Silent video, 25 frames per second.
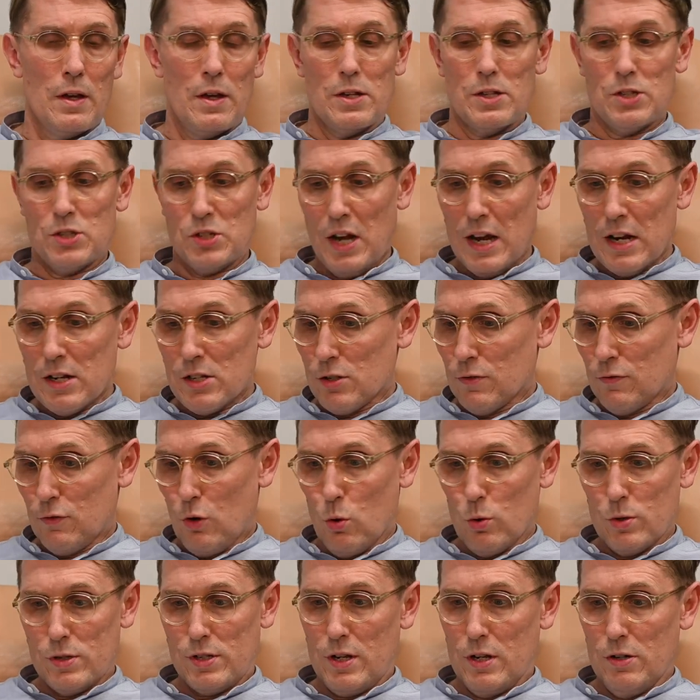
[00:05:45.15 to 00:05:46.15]
States, of
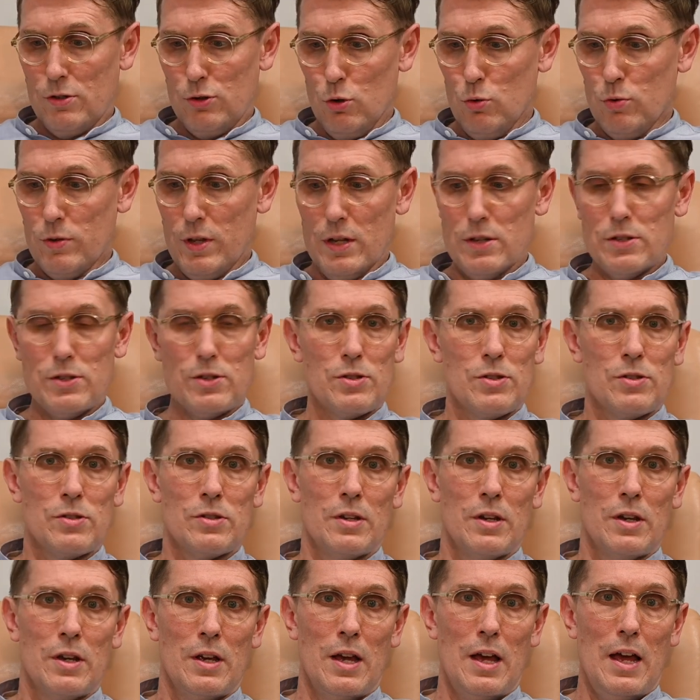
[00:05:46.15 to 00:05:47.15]
course, can do this,
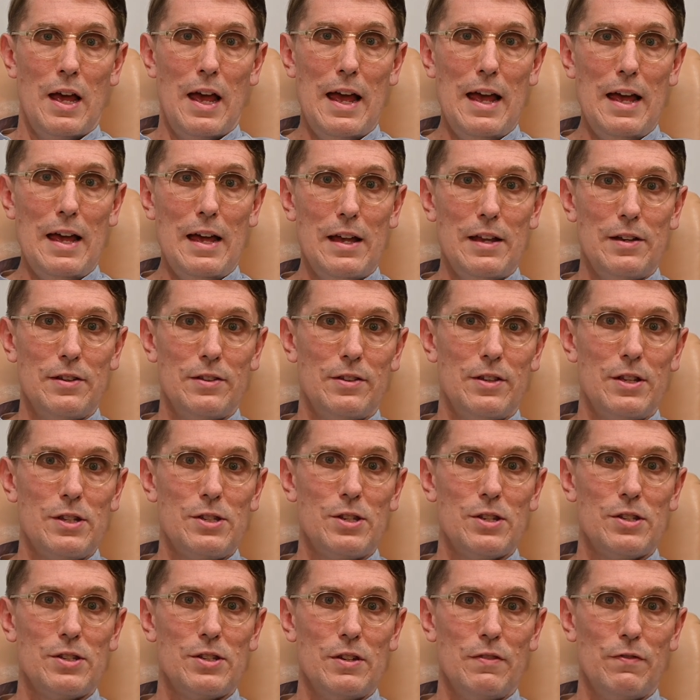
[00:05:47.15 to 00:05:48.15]
and
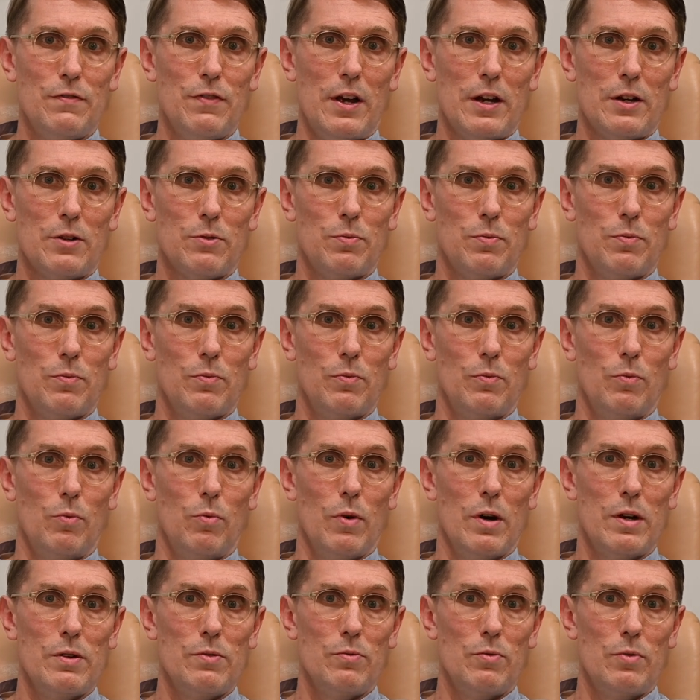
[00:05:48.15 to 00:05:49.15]
this is in fact
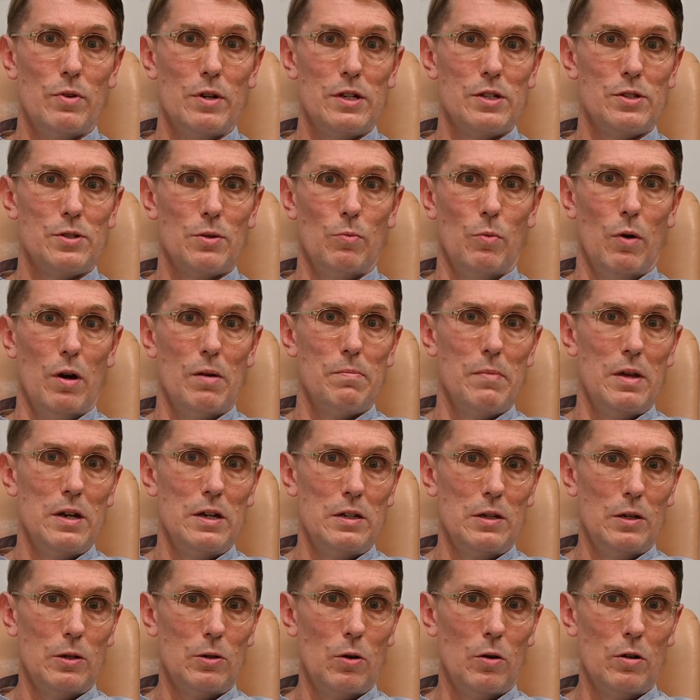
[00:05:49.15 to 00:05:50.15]
one reason why
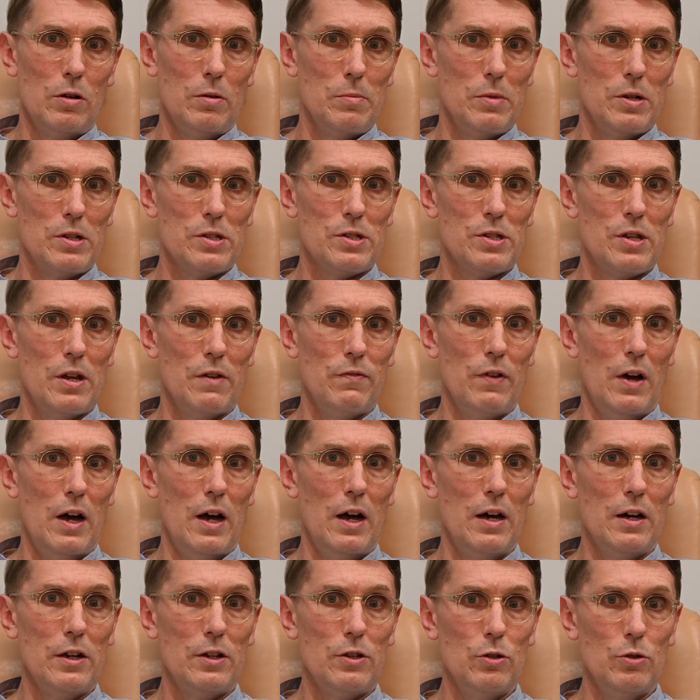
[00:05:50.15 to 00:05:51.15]
many economists have
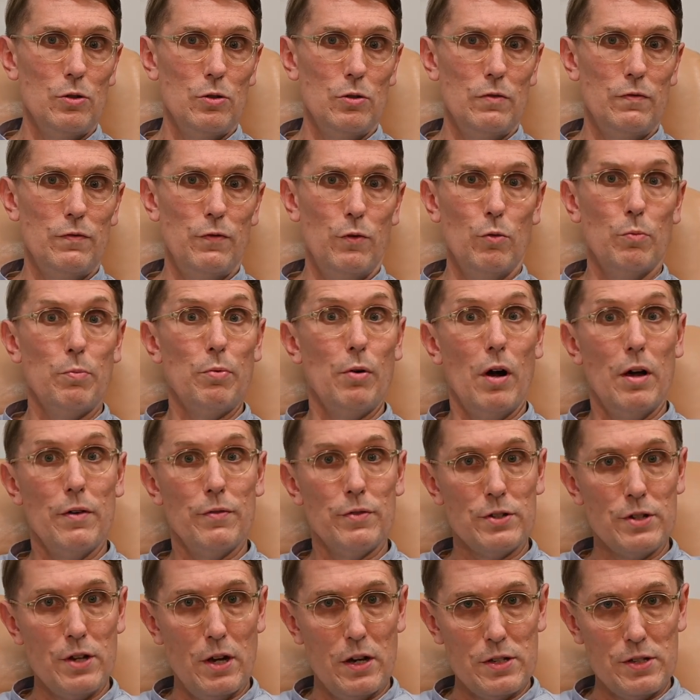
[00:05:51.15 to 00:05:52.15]
argued for
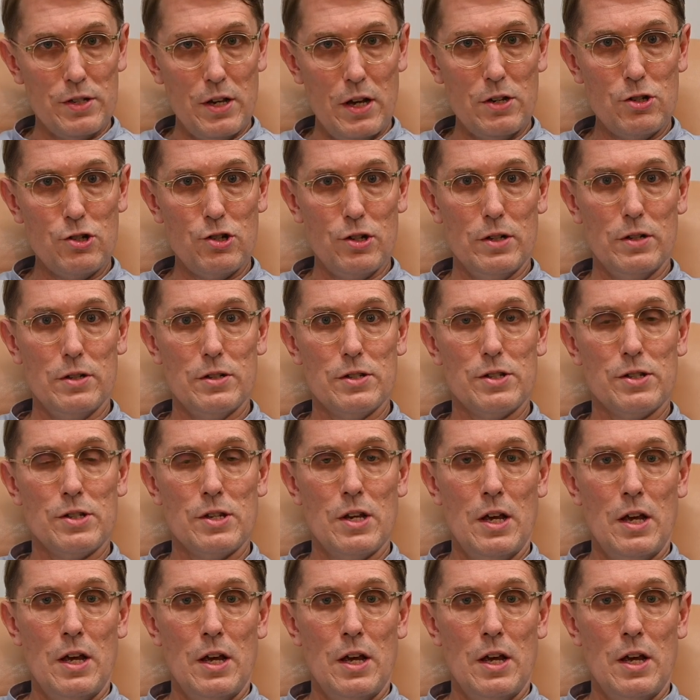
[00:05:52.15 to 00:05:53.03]
privatisations,